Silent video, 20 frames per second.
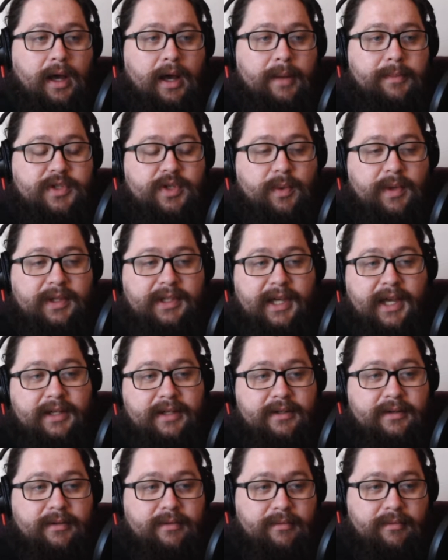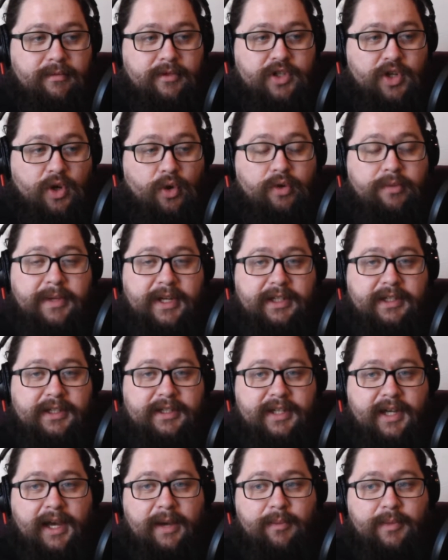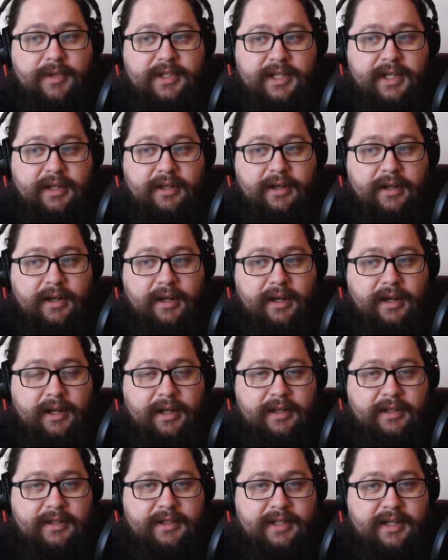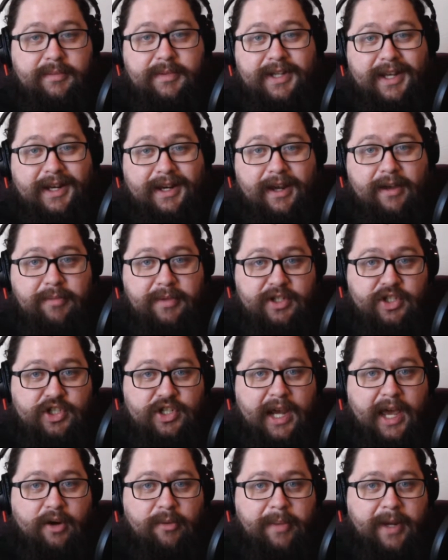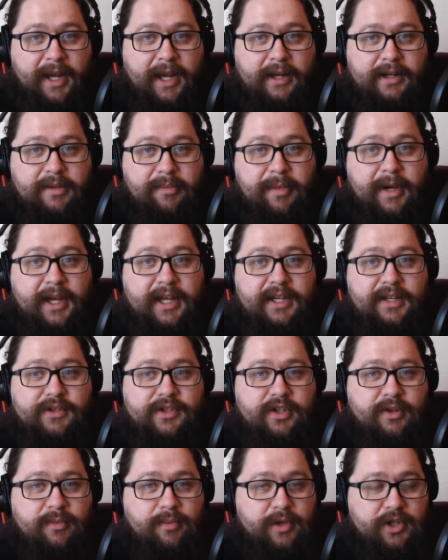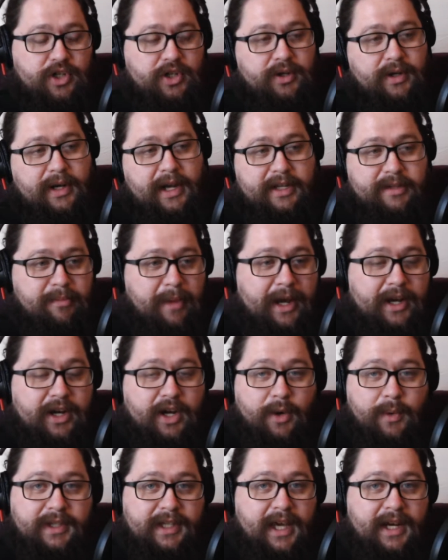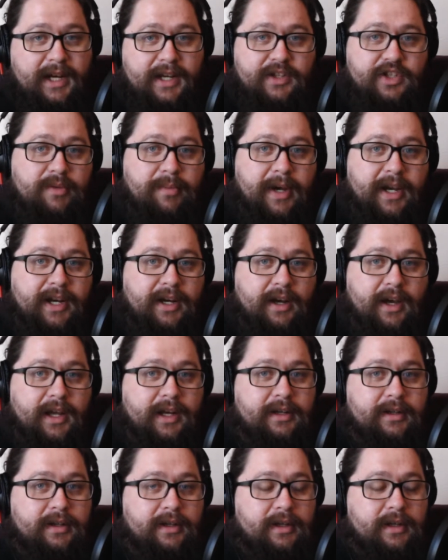So what that told me at the time was that it seems like I've been shadow banned by YouTube, which you guys might know what that is, you might not.